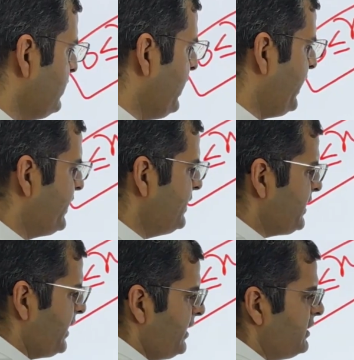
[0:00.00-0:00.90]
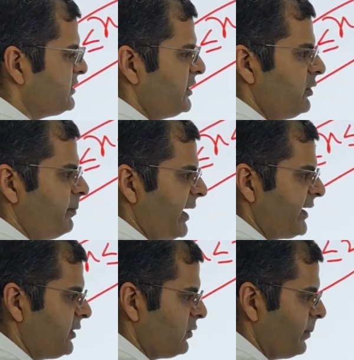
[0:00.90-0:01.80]
I get here 0 pi
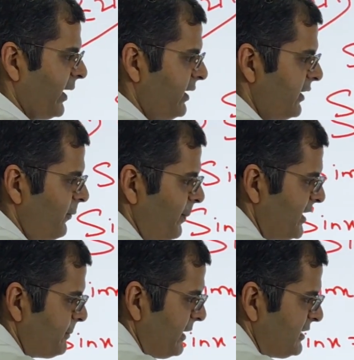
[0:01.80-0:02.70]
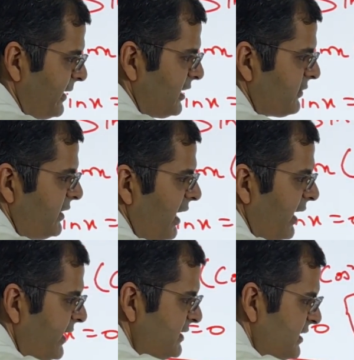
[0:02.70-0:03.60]
and 2 pi. P is plus minus 1.
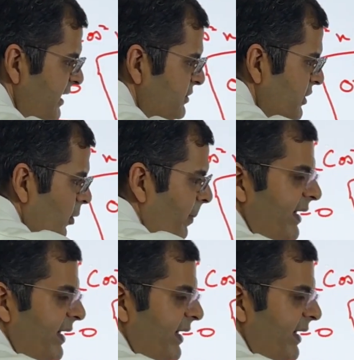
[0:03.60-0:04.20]
Again, same 0 pi